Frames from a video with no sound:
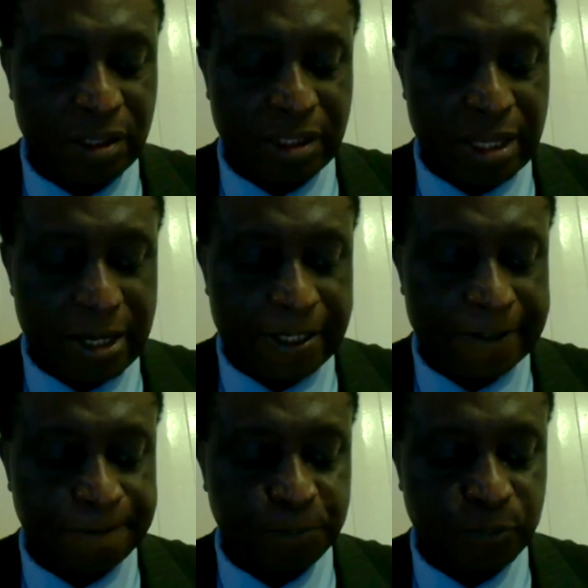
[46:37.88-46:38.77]

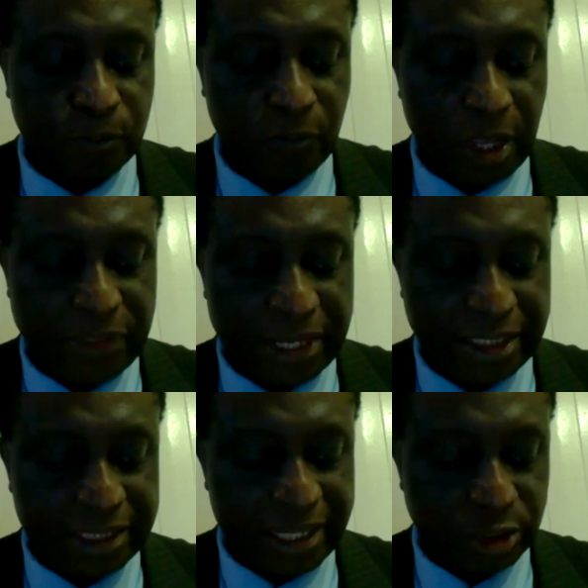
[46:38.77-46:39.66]
Then
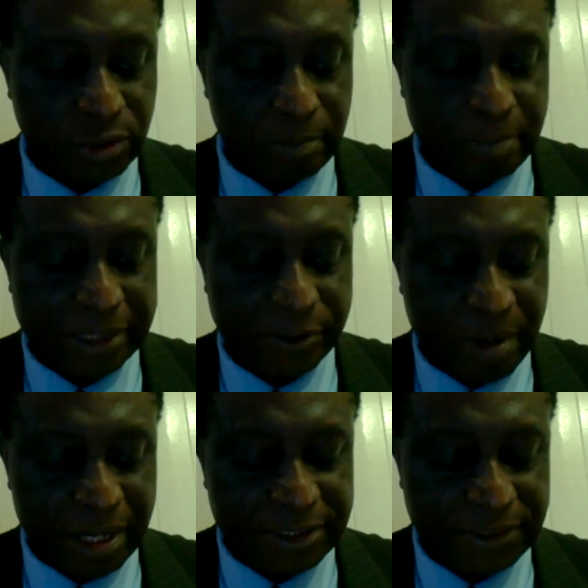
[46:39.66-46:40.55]
international best
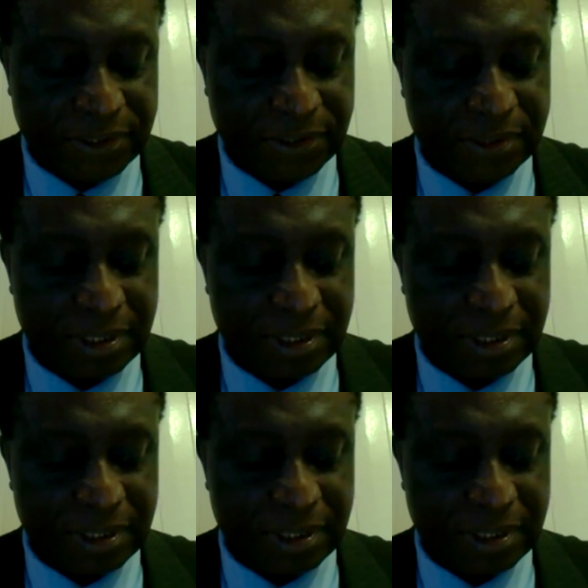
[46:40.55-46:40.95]
practices.